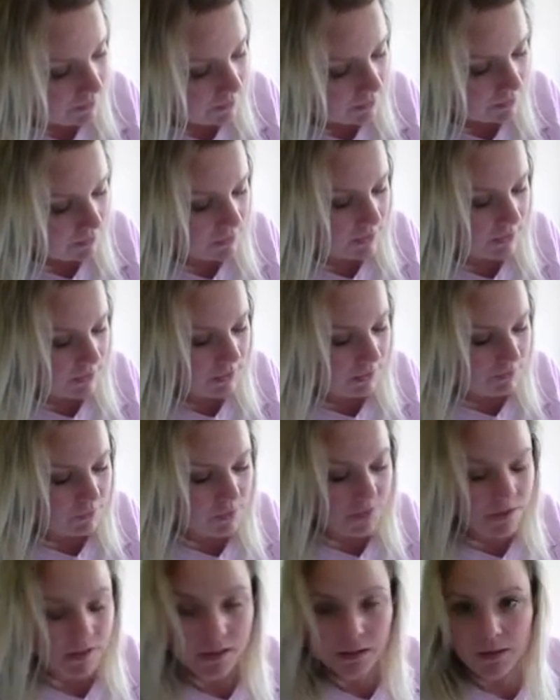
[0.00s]
to give
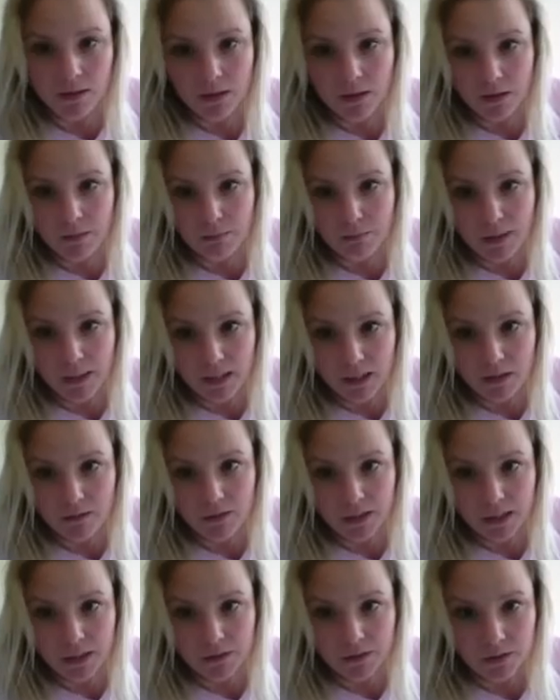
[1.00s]
us the b
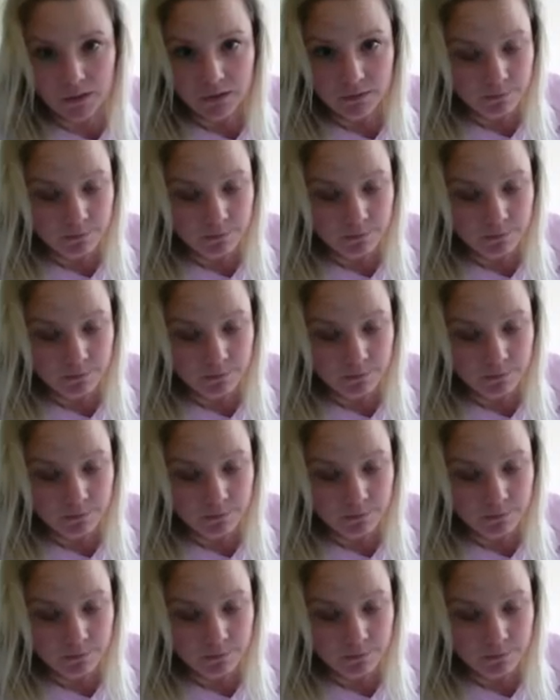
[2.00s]
value,